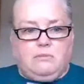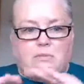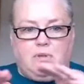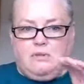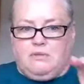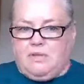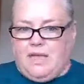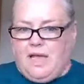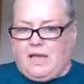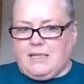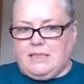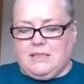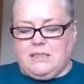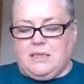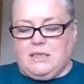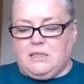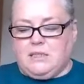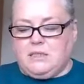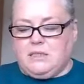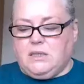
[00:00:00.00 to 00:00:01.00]
That's
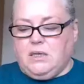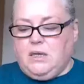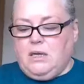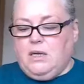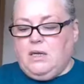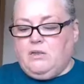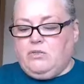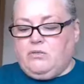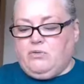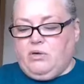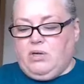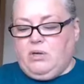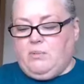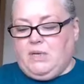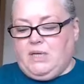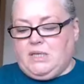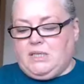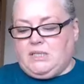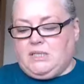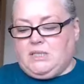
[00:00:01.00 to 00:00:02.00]
it. 3
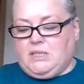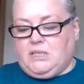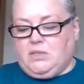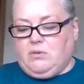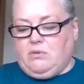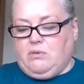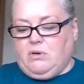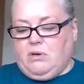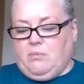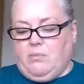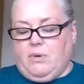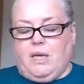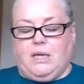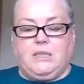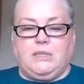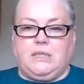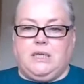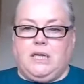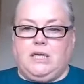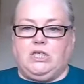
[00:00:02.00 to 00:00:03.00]
minutes to do a
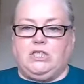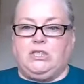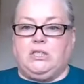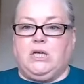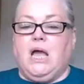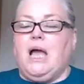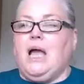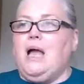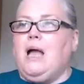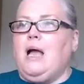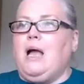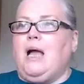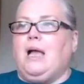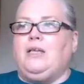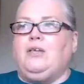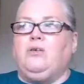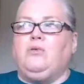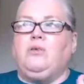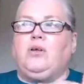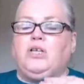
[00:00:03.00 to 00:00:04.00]
meditation.
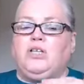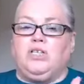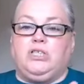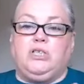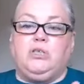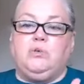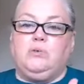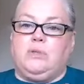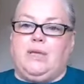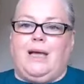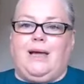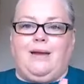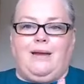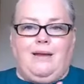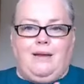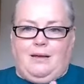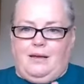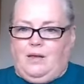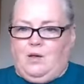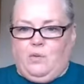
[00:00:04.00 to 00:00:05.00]
And you can do that
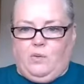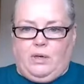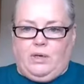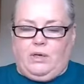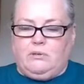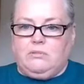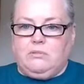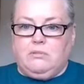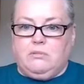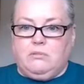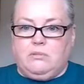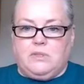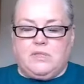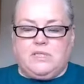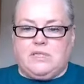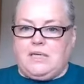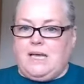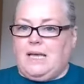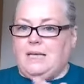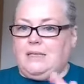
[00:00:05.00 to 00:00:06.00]
anywhere,
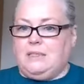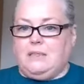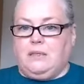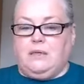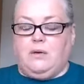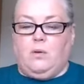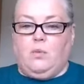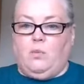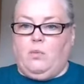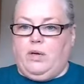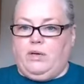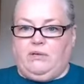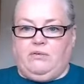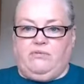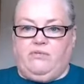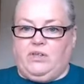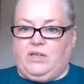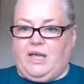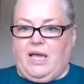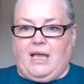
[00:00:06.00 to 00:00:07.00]
standing, waiting
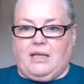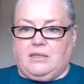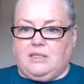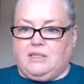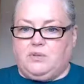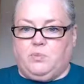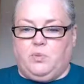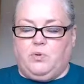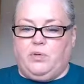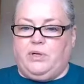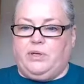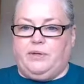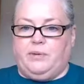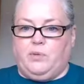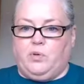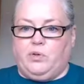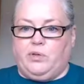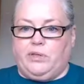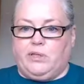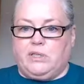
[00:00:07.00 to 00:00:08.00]
for the kettle to boil in the
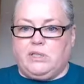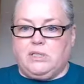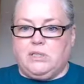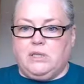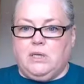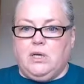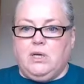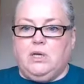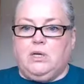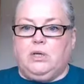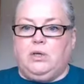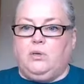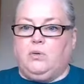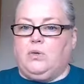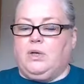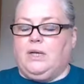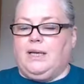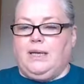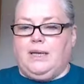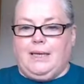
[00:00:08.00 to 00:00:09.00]
mornings. You
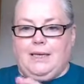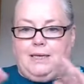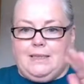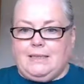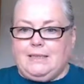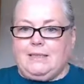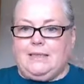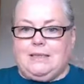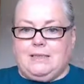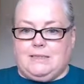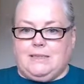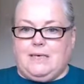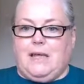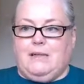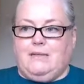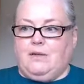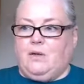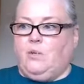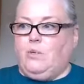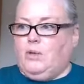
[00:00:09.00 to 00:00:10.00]
can easily
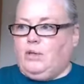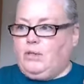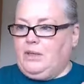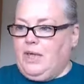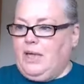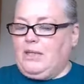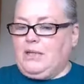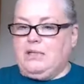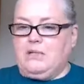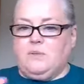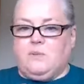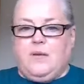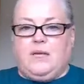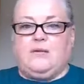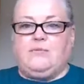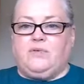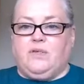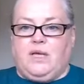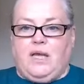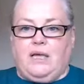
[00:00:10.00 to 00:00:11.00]
stand there while the kettle's
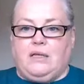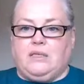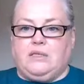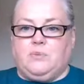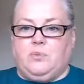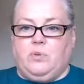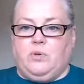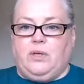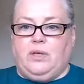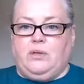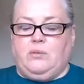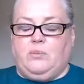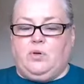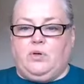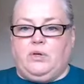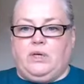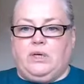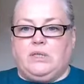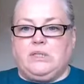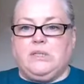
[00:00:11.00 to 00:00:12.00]
waiting for the kettle to boil in the
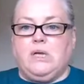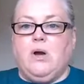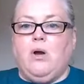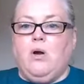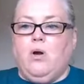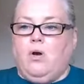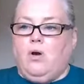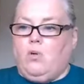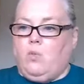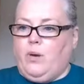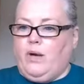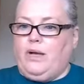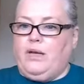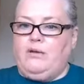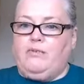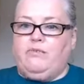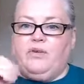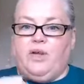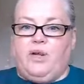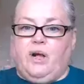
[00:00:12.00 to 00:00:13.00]
mornings, or
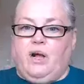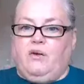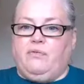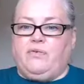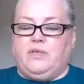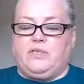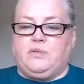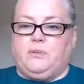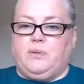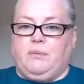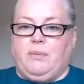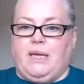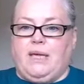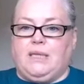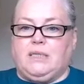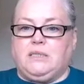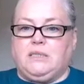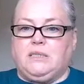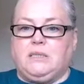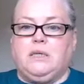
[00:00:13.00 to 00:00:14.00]
waiting for your coffee to be
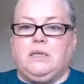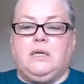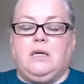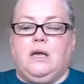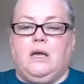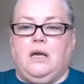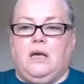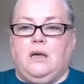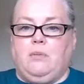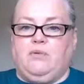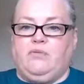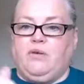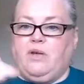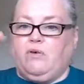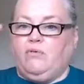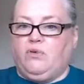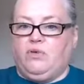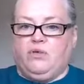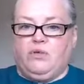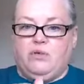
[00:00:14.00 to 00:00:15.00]
made, if you
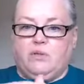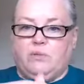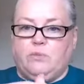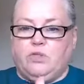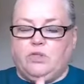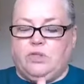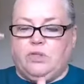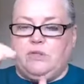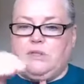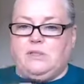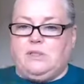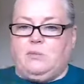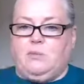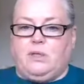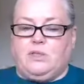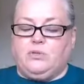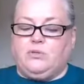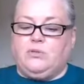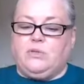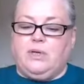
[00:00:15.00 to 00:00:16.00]
have one of those machines like my
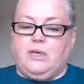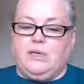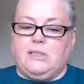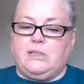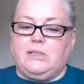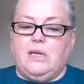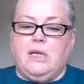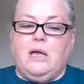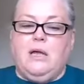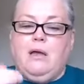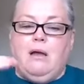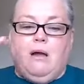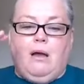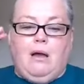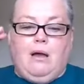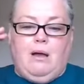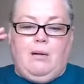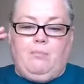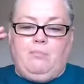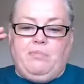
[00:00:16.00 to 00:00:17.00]
daughter has.
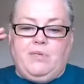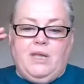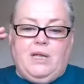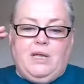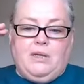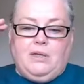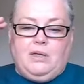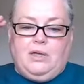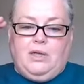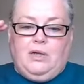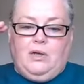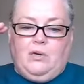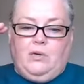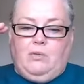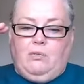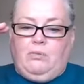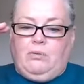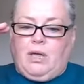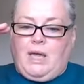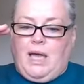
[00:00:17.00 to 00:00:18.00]

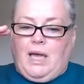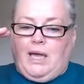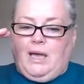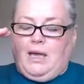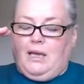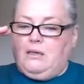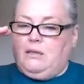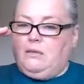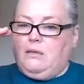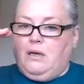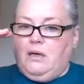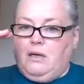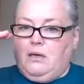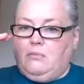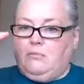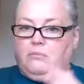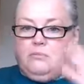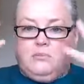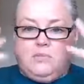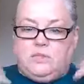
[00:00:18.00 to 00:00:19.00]
You can
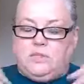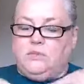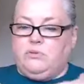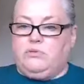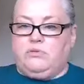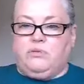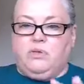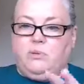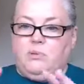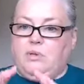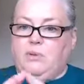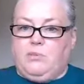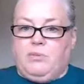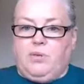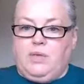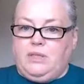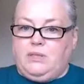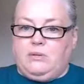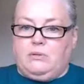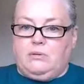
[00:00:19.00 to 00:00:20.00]
do a 3-minute
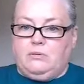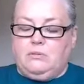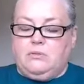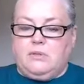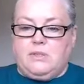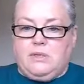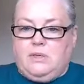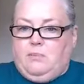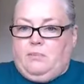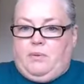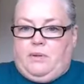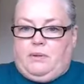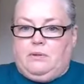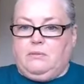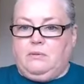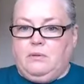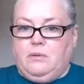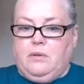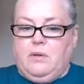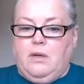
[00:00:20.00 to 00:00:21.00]
breather. Simple.
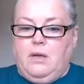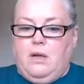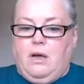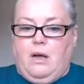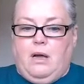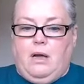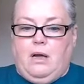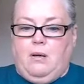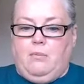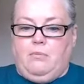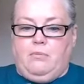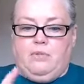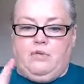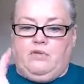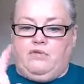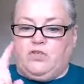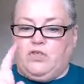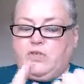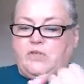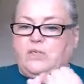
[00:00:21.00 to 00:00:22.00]

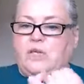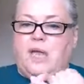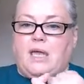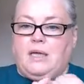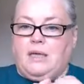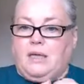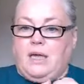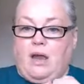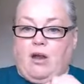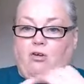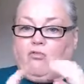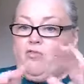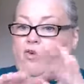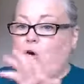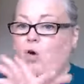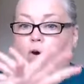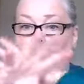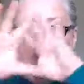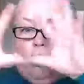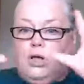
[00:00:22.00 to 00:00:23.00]
You've just taken care of
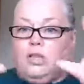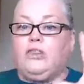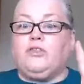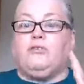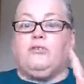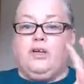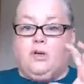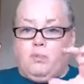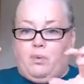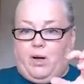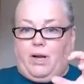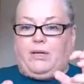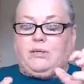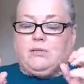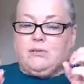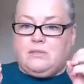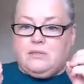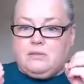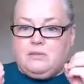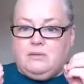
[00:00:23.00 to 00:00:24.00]
all 3
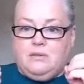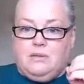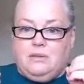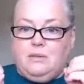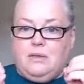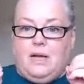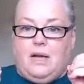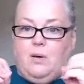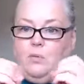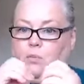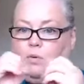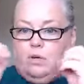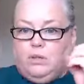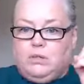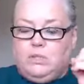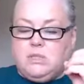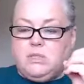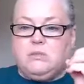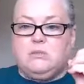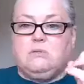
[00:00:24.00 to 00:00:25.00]
brains at
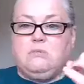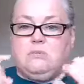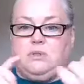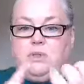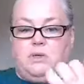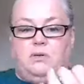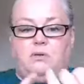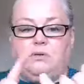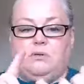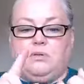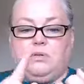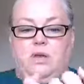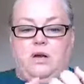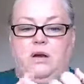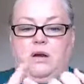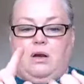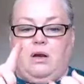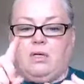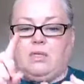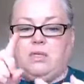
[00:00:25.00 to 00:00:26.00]
once, the gut, the
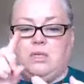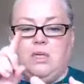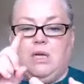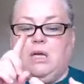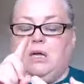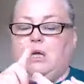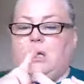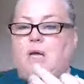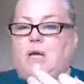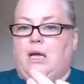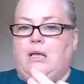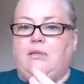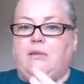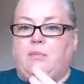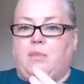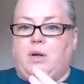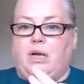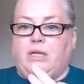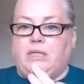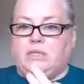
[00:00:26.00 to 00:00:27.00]
heart, and the
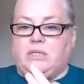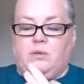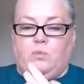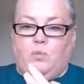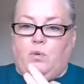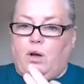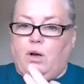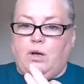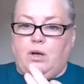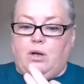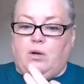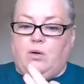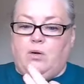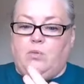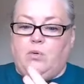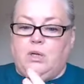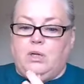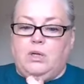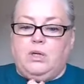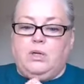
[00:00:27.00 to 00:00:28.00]
mind in one go,